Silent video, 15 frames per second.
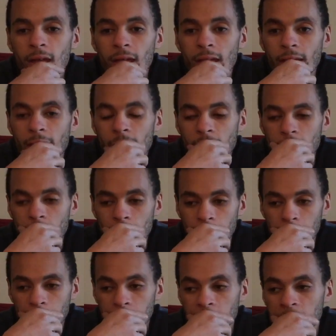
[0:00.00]
And
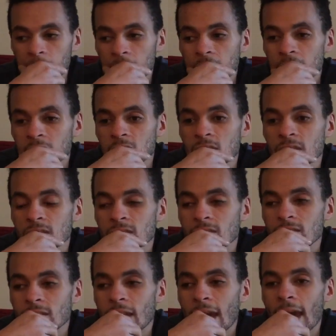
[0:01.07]
it's
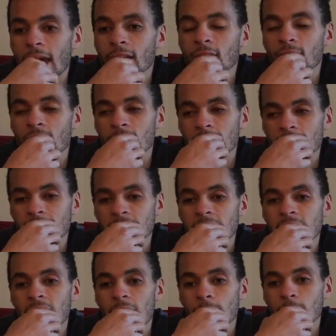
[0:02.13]
just aggravating to
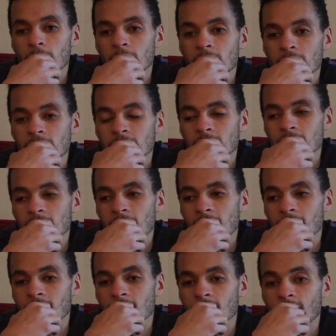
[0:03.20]
see that, because it's
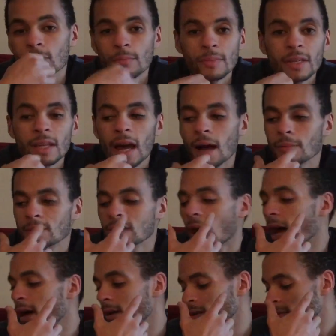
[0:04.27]
like, for me, I'm
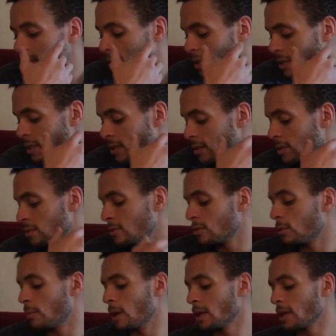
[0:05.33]
tired of seeing it.
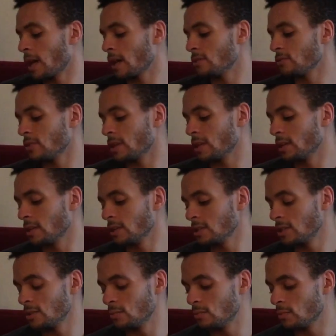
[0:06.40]
My cat's right here.
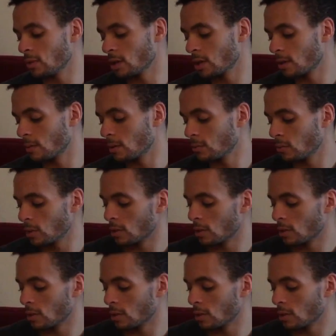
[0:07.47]
She wanna come up? You